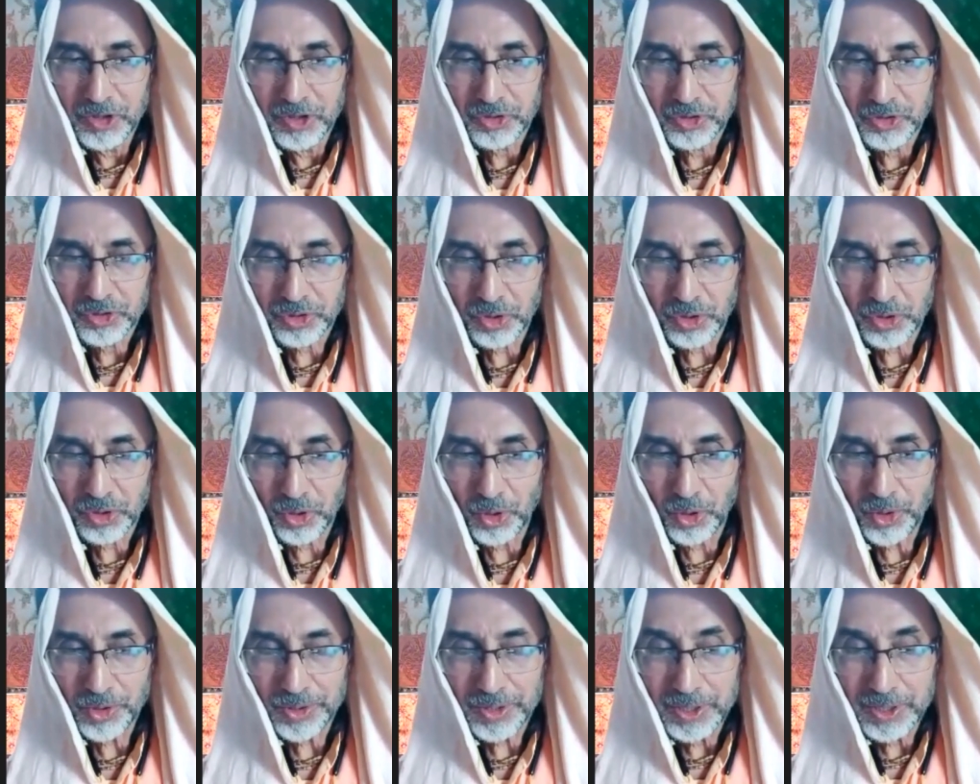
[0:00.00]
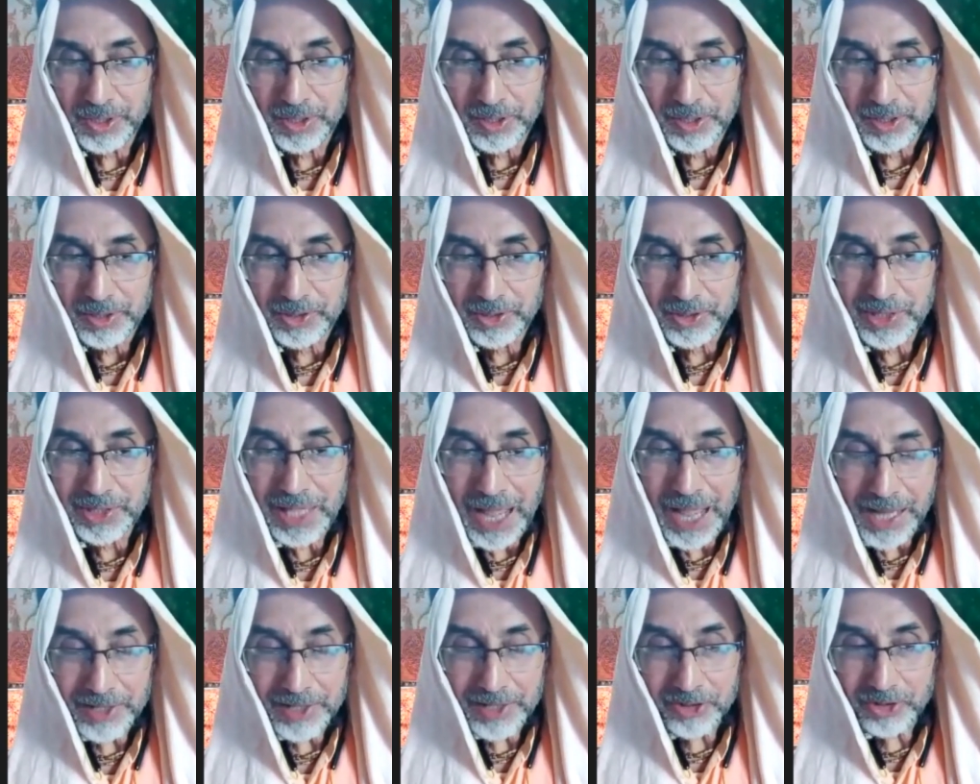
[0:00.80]
So
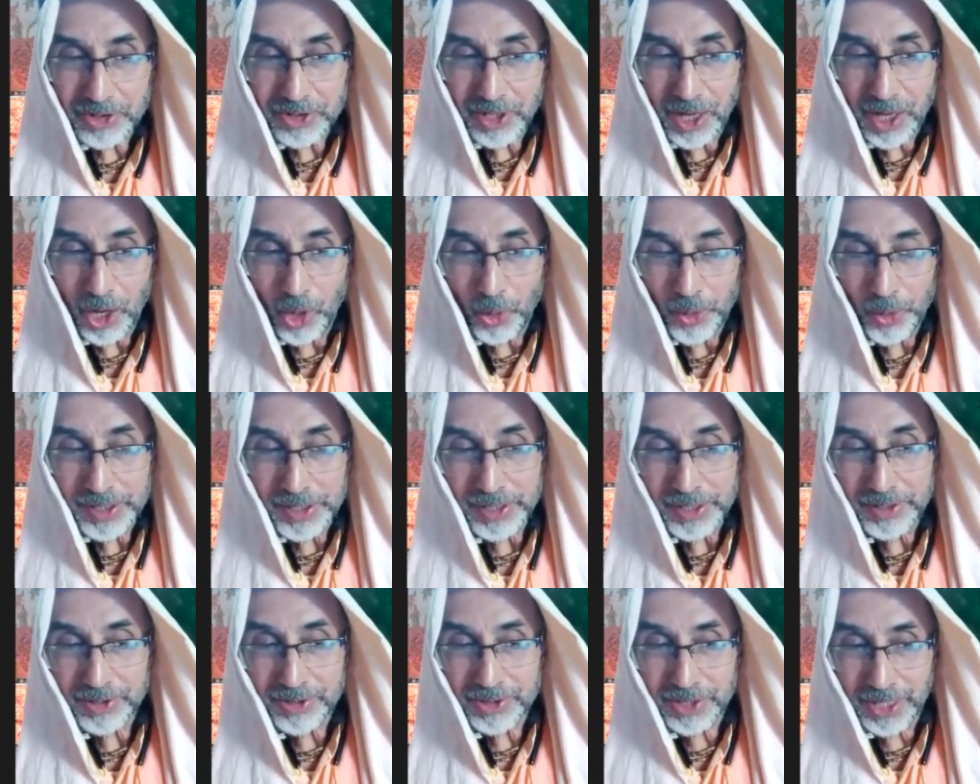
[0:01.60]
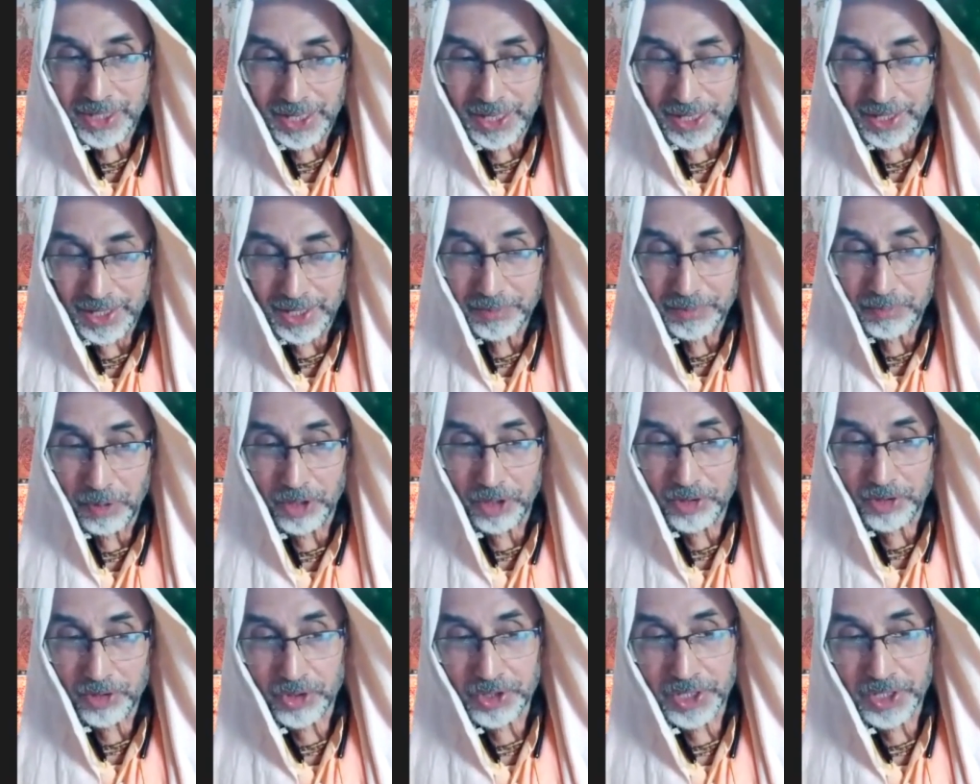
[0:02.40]
that's how it is said,
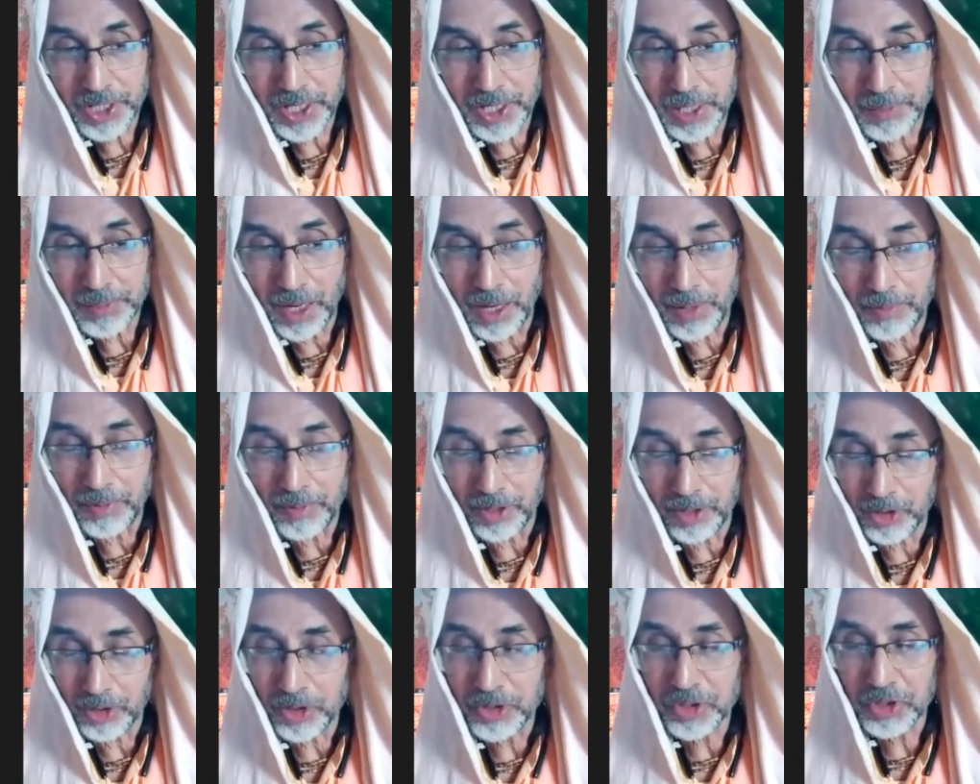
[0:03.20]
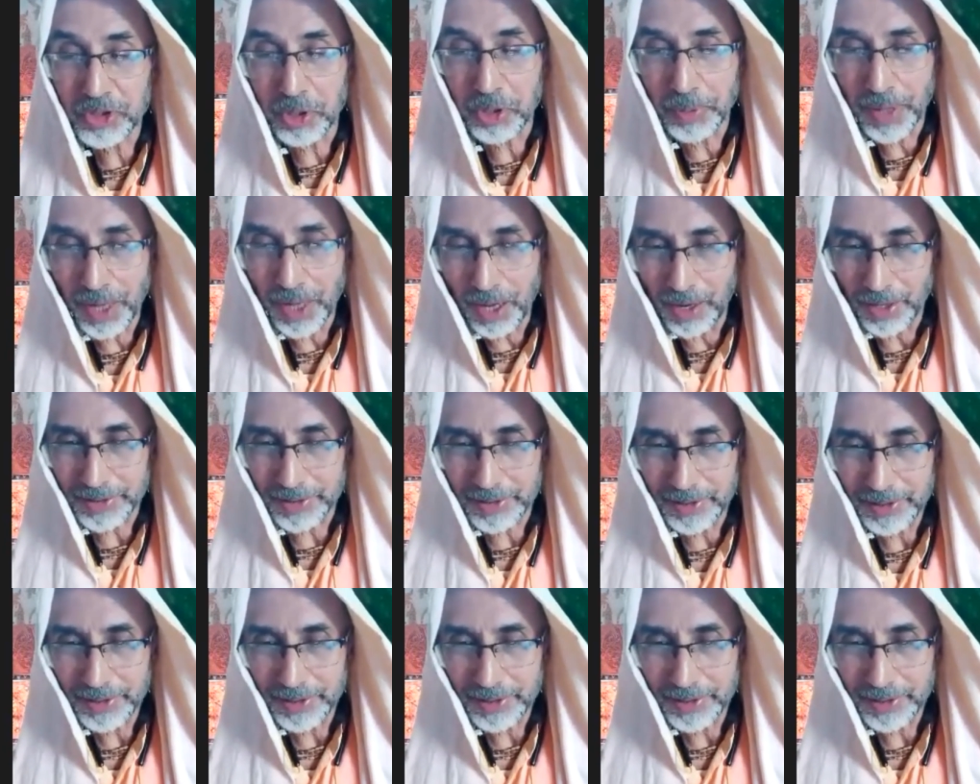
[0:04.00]
bhajate mam ananya-bhāk.